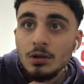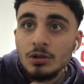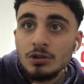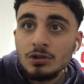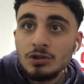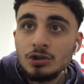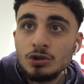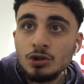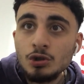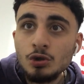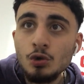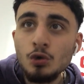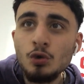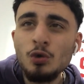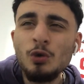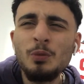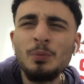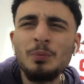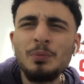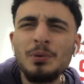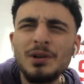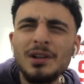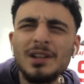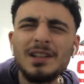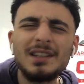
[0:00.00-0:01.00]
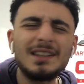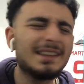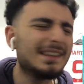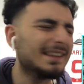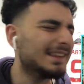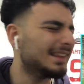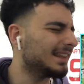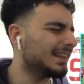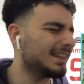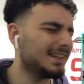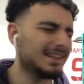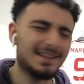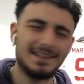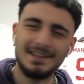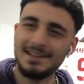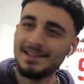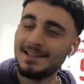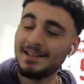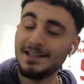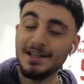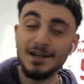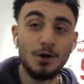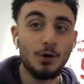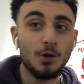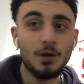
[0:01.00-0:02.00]
Scoop.
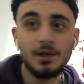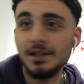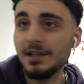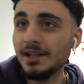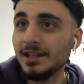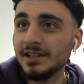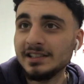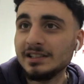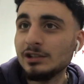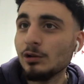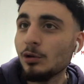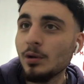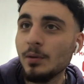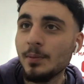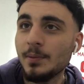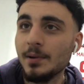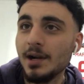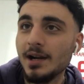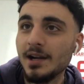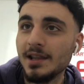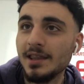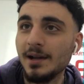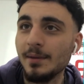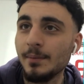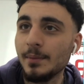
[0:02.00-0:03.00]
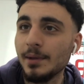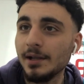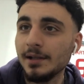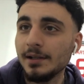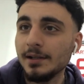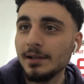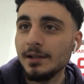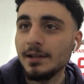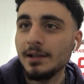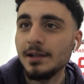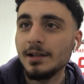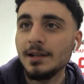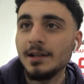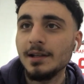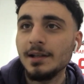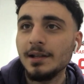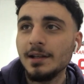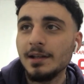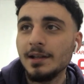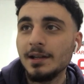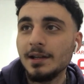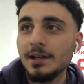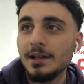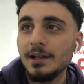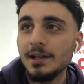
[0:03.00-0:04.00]
Yo, Enyer will be proud of that, man.
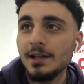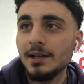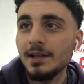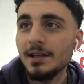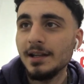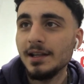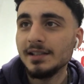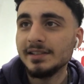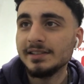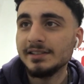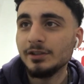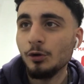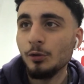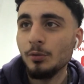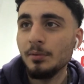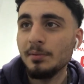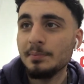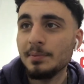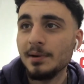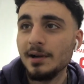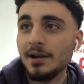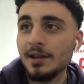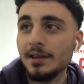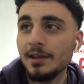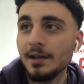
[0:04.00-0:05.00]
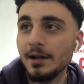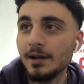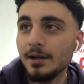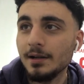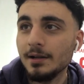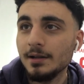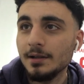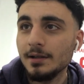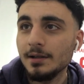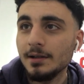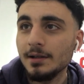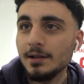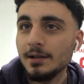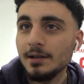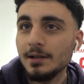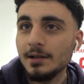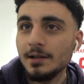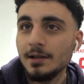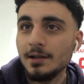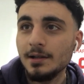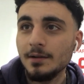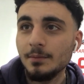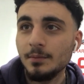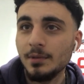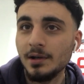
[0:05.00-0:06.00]
Enyer will be proud of that.
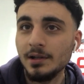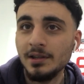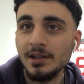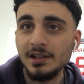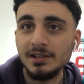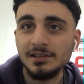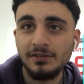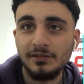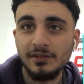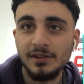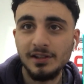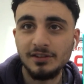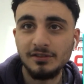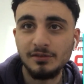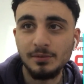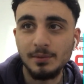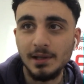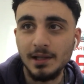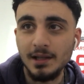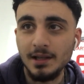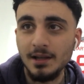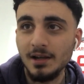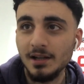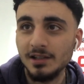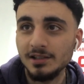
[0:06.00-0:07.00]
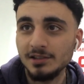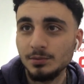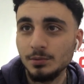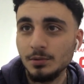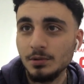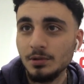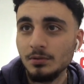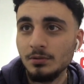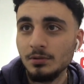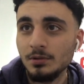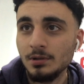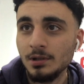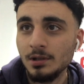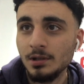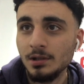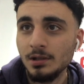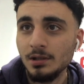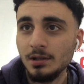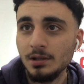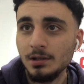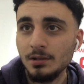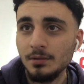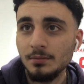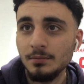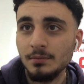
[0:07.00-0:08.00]
But nice finish from that guy as
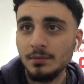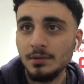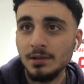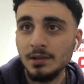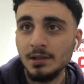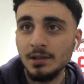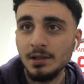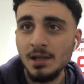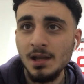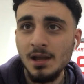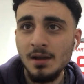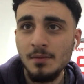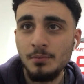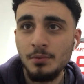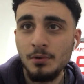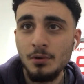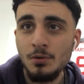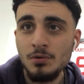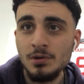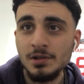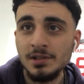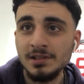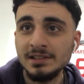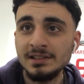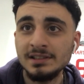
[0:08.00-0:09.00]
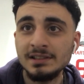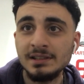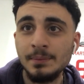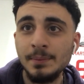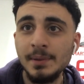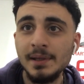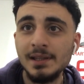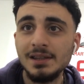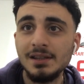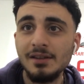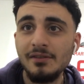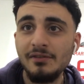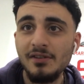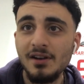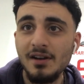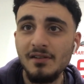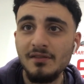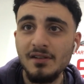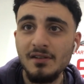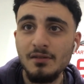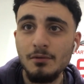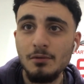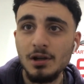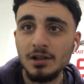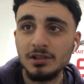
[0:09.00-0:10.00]
well. Yeah, bro, this is a bit different. I've
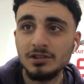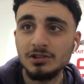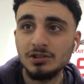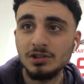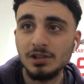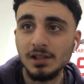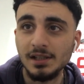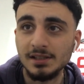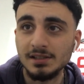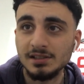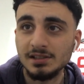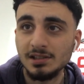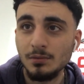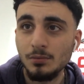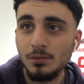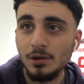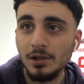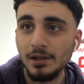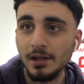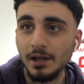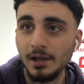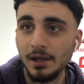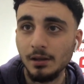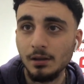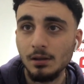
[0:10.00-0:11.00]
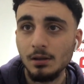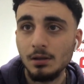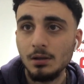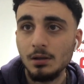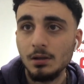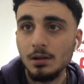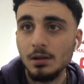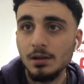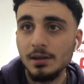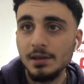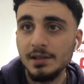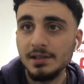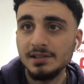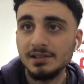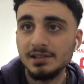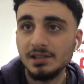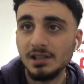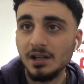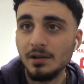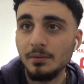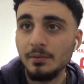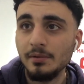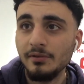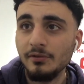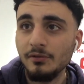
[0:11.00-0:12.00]
never reacted to like someone like this
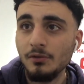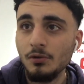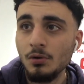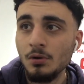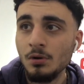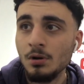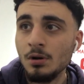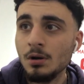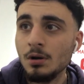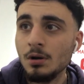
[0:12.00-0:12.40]
young before.